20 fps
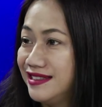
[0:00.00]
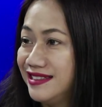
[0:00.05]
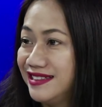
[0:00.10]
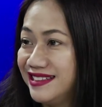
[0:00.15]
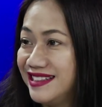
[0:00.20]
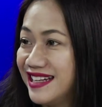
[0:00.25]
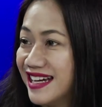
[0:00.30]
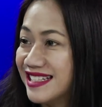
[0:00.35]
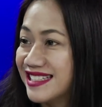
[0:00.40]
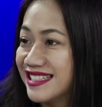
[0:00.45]

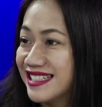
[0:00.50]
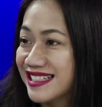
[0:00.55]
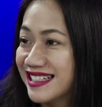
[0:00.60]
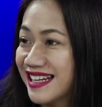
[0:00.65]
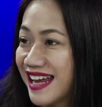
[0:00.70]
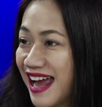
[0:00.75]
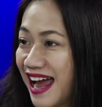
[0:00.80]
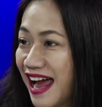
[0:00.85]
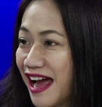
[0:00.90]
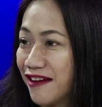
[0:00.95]
doesn't
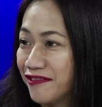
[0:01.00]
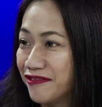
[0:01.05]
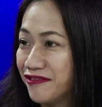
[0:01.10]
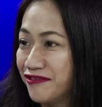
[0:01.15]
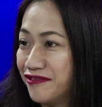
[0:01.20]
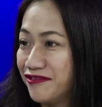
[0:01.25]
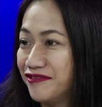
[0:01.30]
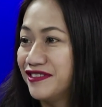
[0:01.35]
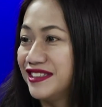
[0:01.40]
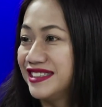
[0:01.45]
have
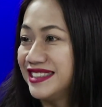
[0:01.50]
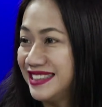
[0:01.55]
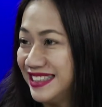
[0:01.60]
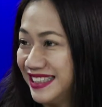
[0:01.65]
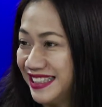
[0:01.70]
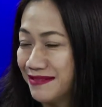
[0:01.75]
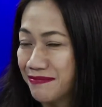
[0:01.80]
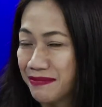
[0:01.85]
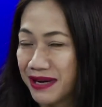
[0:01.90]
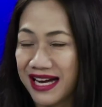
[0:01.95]

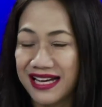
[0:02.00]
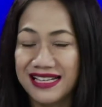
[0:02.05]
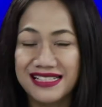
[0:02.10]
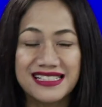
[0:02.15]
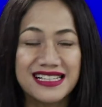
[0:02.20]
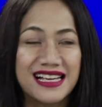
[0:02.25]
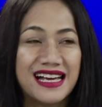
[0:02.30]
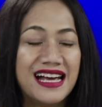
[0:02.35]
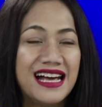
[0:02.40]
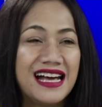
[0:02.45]
cinemas.
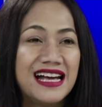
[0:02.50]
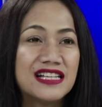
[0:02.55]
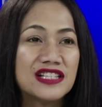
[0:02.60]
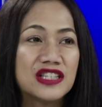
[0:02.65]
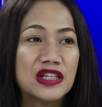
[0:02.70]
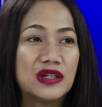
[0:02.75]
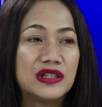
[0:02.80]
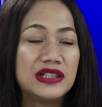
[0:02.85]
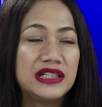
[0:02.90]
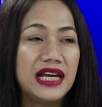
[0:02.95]

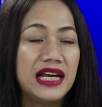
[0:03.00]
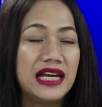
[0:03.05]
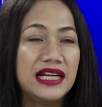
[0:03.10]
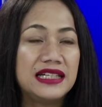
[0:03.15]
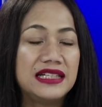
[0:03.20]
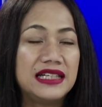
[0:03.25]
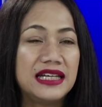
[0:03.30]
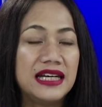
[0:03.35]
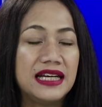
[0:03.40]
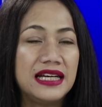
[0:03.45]
So
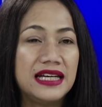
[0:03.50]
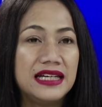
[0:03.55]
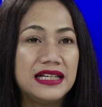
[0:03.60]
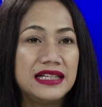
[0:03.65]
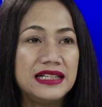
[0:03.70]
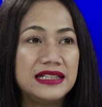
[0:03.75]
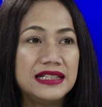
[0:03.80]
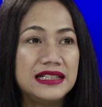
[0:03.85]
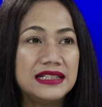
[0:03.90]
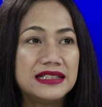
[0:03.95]

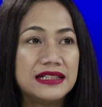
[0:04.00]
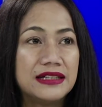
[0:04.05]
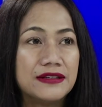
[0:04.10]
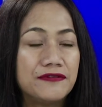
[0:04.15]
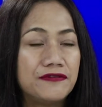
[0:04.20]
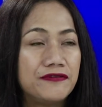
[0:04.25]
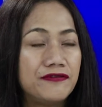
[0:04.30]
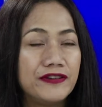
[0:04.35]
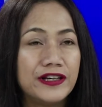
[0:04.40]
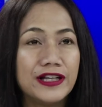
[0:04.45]
they
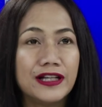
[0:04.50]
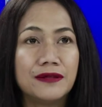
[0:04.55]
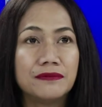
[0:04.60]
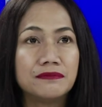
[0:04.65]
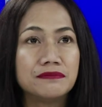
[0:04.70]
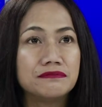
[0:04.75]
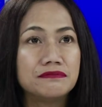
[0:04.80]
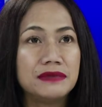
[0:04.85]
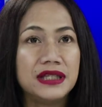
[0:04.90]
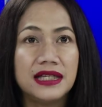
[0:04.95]

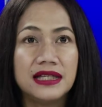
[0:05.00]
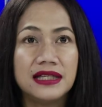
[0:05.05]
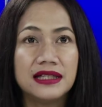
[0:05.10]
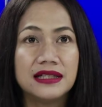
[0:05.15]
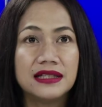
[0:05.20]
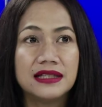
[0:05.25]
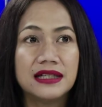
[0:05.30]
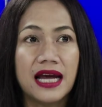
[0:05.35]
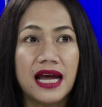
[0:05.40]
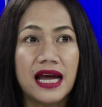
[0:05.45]

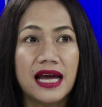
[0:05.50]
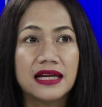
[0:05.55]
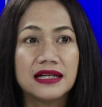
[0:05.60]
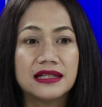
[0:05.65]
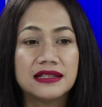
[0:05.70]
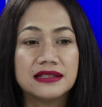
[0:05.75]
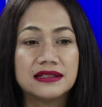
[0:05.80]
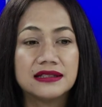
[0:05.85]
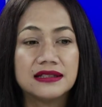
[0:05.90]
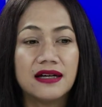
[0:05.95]
filming
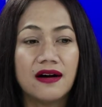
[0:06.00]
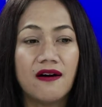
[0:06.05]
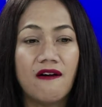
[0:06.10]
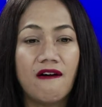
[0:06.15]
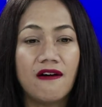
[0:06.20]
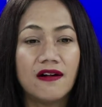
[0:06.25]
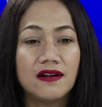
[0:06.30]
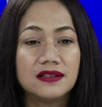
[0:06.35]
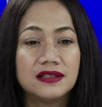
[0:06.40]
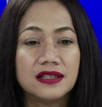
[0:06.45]
and
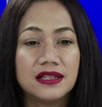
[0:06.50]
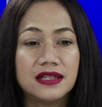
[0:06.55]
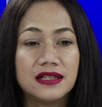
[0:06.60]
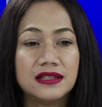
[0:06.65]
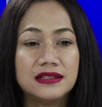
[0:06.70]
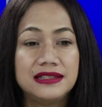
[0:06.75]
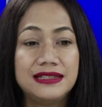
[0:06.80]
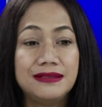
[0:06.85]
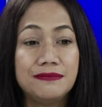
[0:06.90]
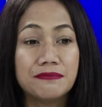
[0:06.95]
all
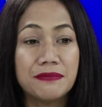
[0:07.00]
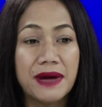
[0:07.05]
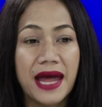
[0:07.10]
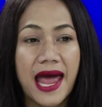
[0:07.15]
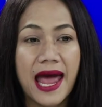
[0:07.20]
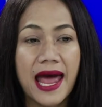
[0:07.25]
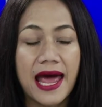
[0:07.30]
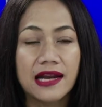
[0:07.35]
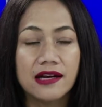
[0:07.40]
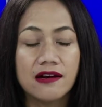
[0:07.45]
the
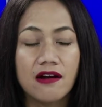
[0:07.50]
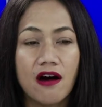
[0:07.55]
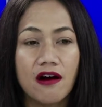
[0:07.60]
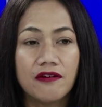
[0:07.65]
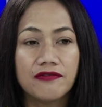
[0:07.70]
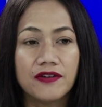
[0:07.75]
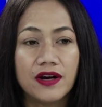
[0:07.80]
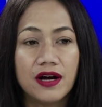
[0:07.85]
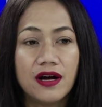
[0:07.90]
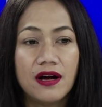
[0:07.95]
demand
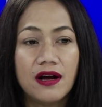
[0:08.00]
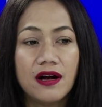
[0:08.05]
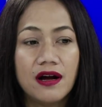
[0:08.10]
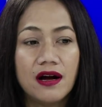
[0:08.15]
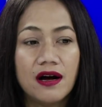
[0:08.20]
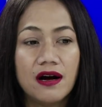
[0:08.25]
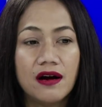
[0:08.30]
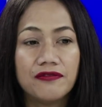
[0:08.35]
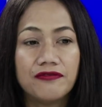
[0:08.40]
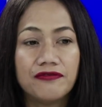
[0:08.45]

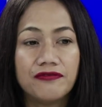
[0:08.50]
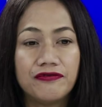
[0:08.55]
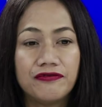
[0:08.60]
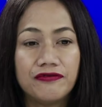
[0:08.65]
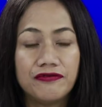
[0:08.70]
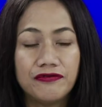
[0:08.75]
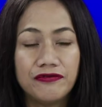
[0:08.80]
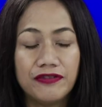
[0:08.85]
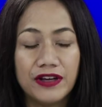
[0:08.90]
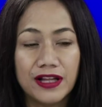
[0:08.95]
of
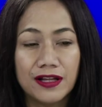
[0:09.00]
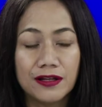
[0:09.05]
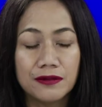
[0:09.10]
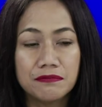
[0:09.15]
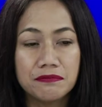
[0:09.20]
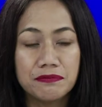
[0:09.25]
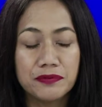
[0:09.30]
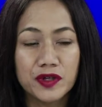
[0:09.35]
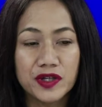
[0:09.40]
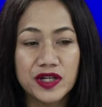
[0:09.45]

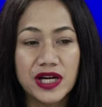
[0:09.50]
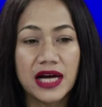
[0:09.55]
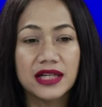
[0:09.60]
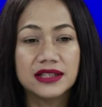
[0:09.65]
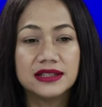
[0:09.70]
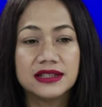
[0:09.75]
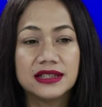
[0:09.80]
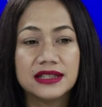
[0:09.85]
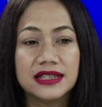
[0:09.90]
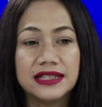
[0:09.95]
film
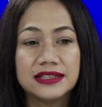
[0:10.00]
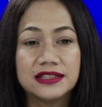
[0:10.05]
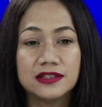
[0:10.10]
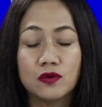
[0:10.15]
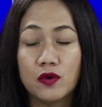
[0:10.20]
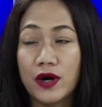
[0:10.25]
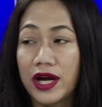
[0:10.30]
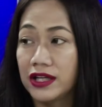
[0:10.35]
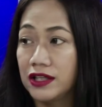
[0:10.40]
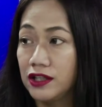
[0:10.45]
production is
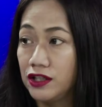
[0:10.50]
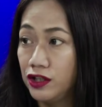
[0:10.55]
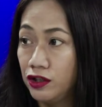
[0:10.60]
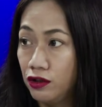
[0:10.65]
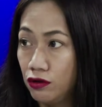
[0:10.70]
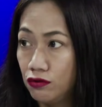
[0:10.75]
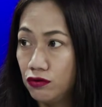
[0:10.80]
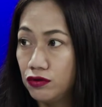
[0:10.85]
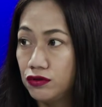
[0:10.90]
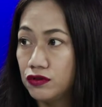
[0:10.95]
quite
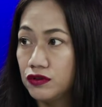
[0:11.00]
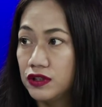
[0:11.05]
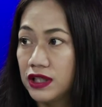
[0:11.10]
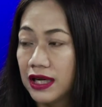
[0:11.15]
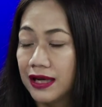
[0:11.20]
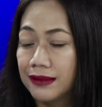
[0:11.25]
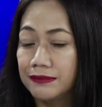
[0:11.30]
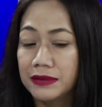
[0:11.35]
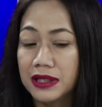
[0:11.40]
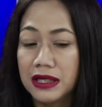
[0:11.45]
new to
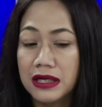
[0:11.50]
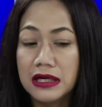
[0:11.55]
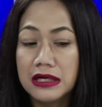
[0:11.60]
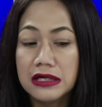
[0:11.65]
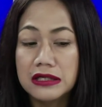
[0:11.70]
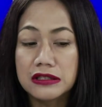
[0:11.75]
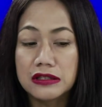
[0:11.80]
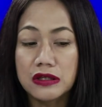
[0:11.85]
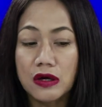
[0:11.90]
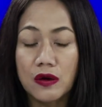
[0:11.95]
them.
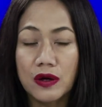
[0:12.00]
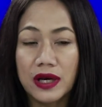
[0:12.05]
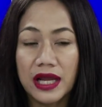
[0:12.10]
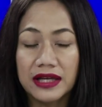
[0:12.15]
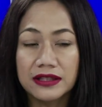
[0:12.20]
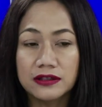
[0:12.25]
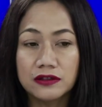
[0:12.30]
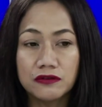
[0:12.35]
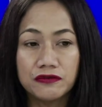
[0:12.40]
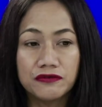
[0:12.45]
So
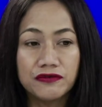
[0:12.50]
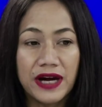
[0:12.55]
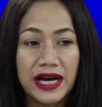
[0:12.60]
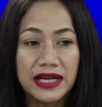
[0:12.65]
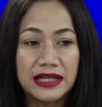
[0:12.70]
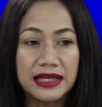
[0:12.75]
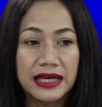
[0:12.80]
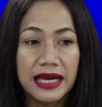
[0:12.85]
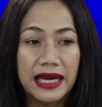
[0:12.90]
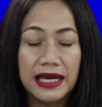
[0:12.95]
like to
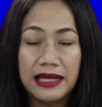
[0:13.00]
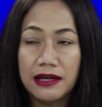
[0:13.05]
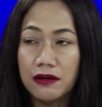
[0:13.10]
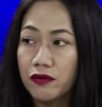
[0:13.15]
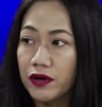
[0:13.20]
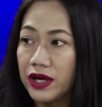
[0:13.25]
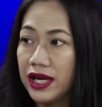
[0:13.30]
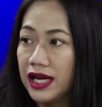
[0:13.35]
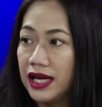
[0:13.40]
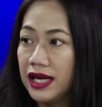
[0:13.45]
find
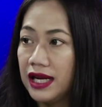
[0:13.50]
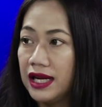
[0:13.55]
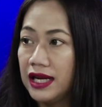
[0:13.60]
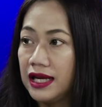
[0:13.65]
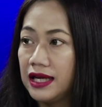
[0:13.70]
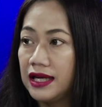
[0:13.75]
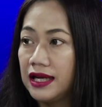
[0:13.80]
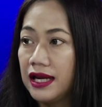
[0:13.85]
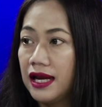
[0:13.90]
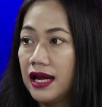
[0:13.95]
catering.